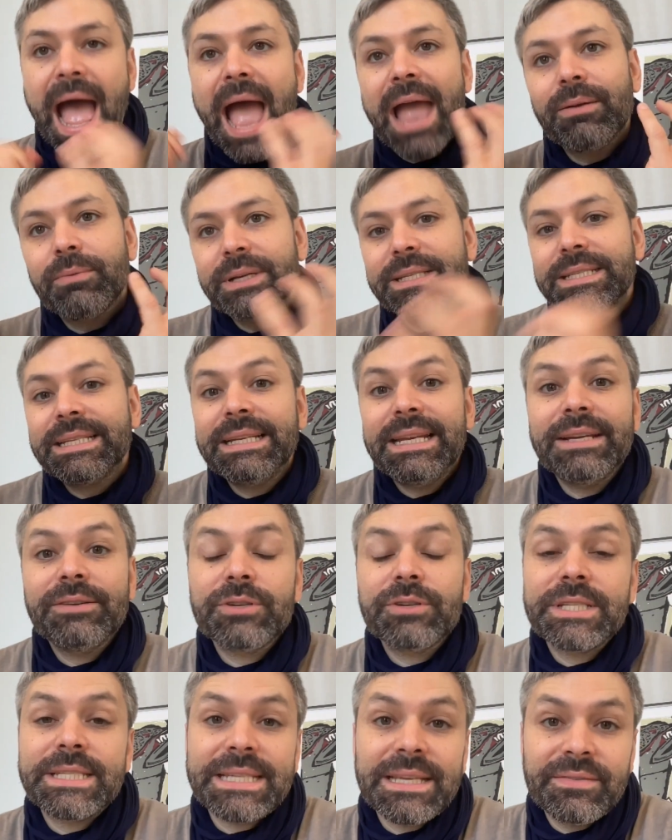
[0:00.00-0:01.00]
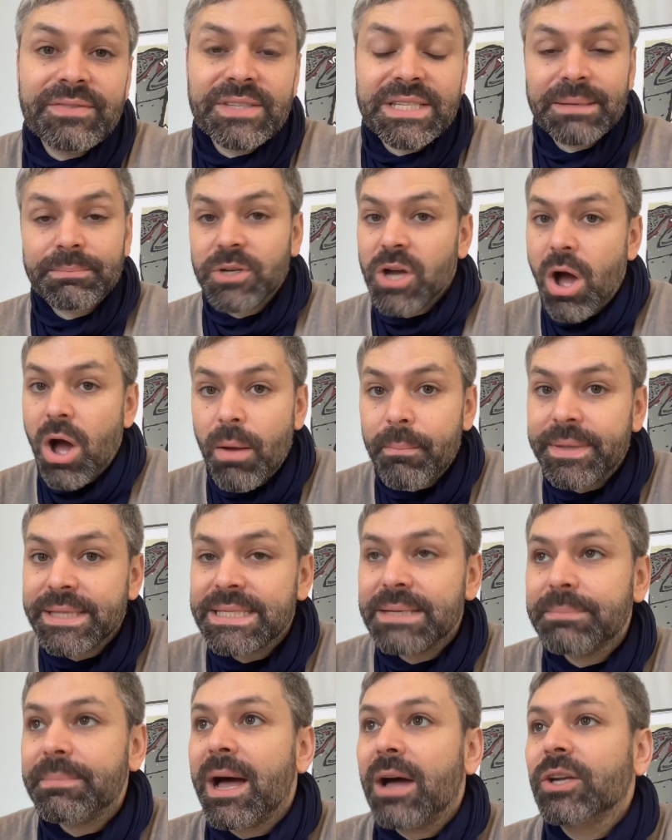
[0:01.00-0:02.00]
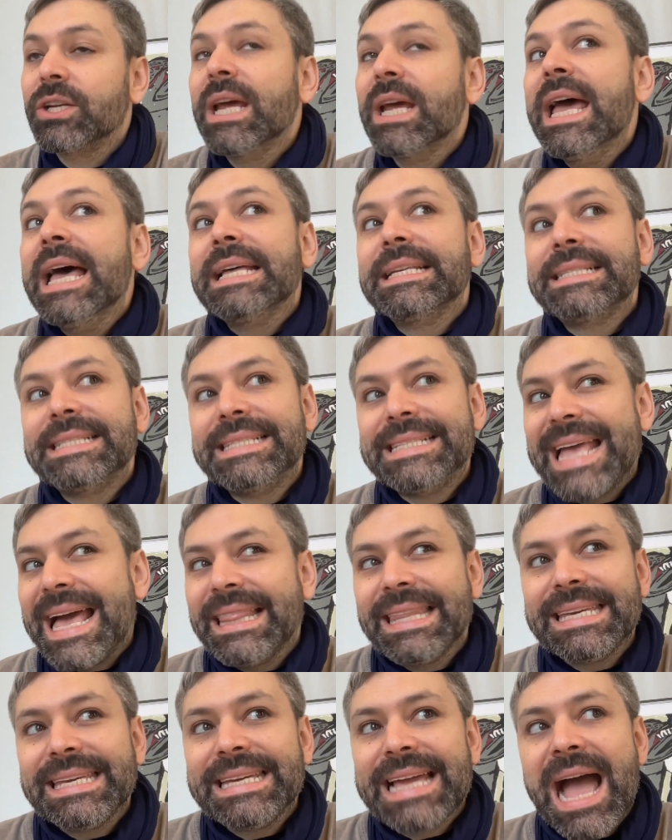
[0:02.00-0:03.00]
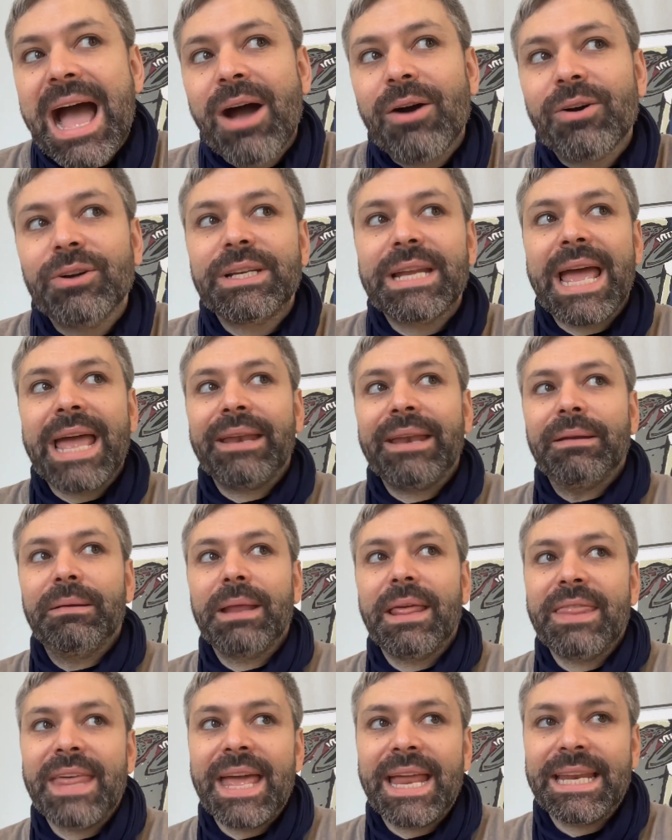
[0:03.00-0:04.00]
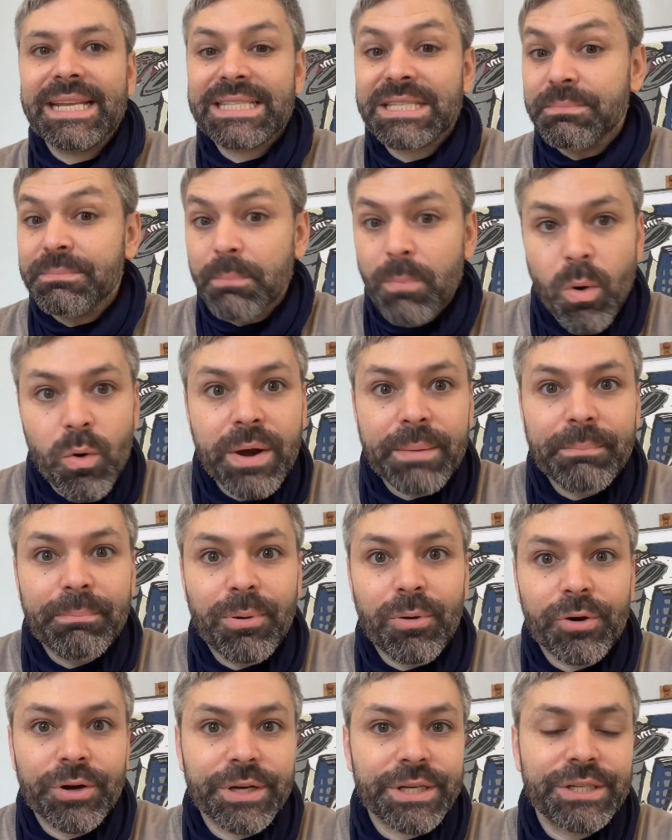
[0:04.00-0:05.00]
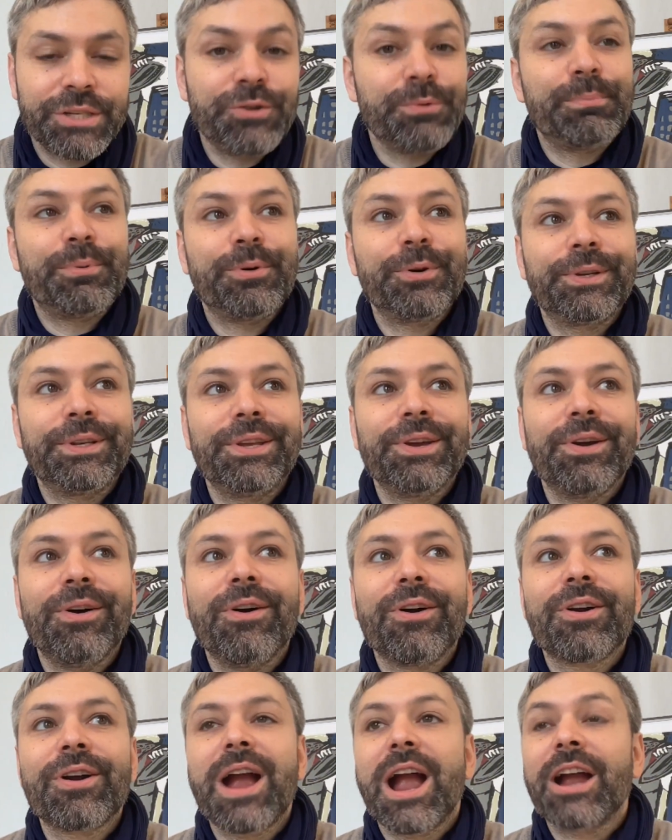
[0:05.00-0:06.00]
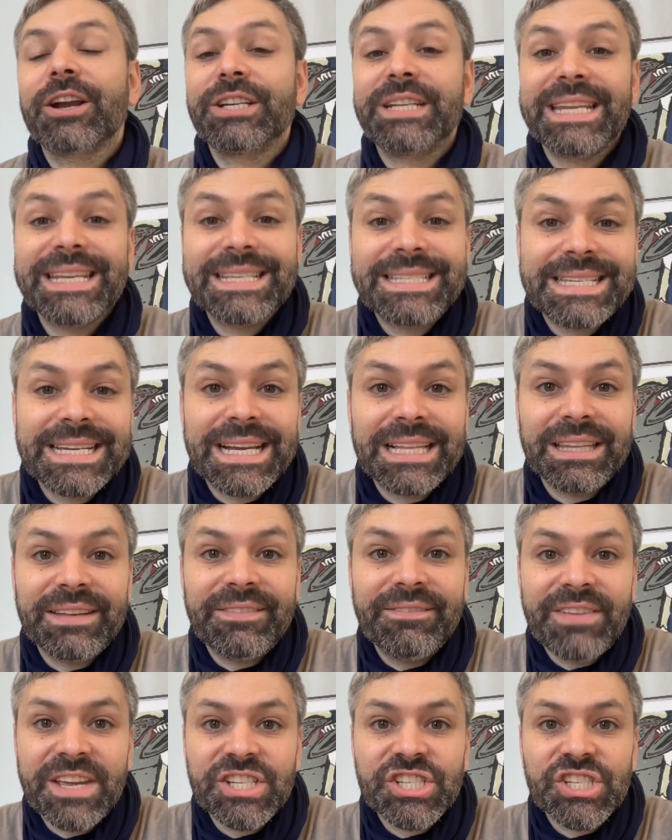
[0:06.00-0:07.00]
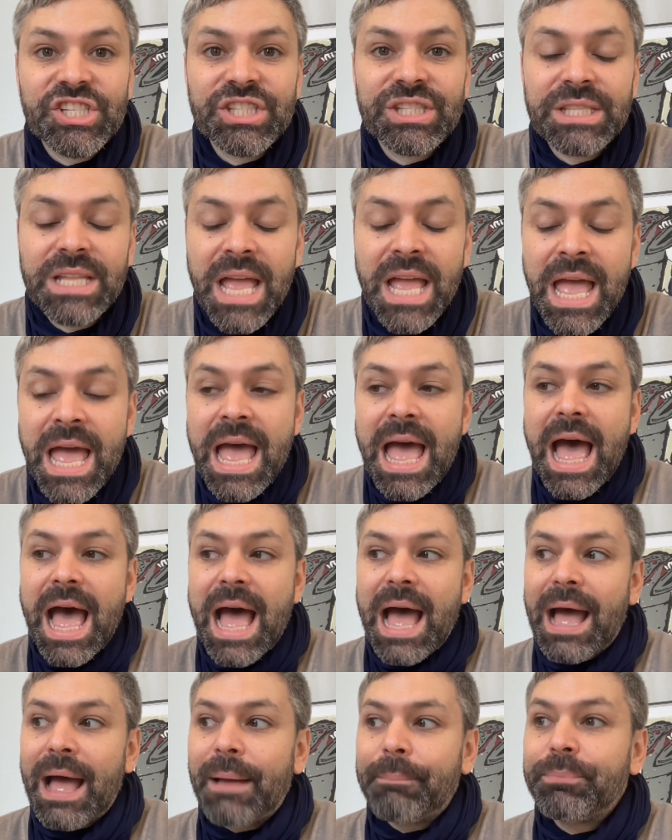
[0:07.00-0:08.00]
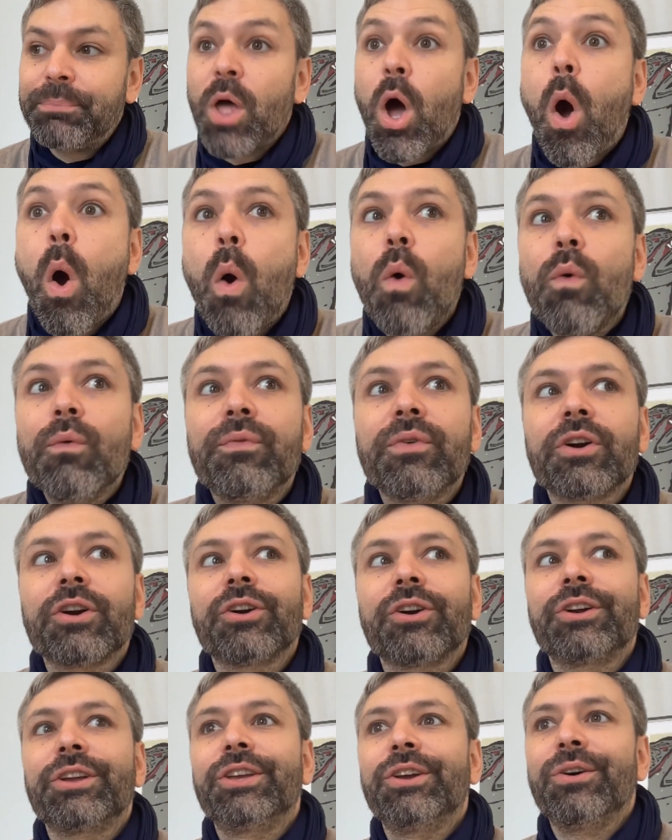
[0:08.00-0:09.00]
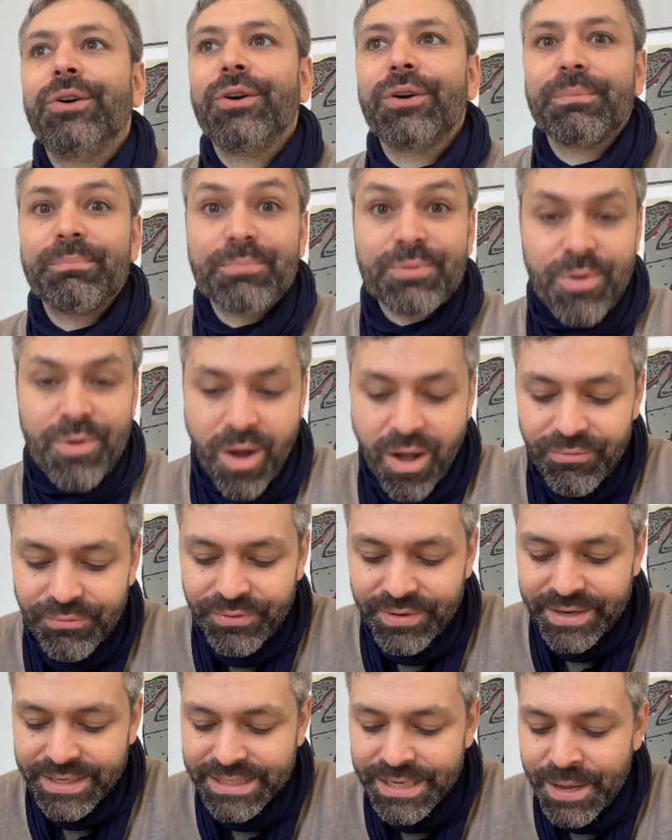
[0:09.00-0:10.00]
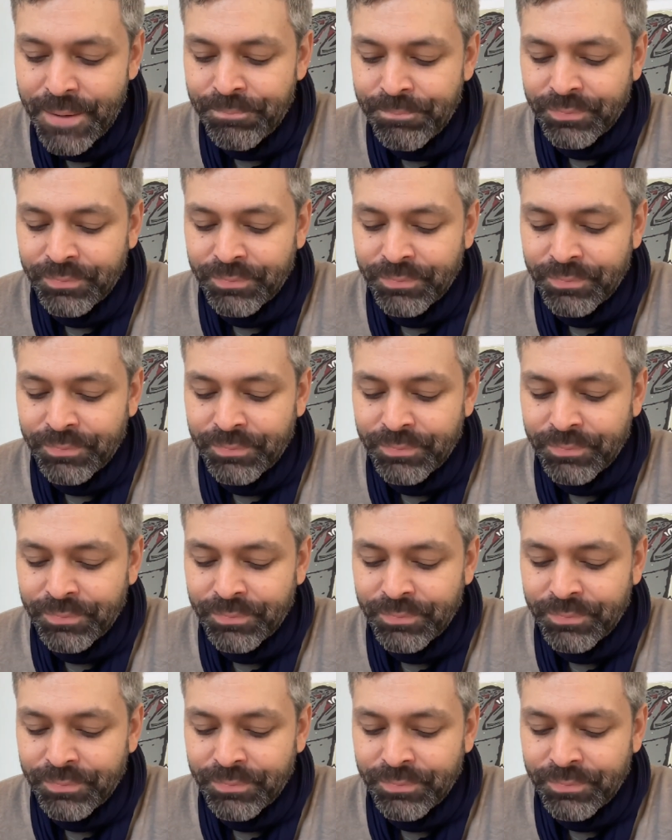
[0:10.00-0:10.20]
I recently received some comments about selling out and that it's more important to put your artistically vision over your profit.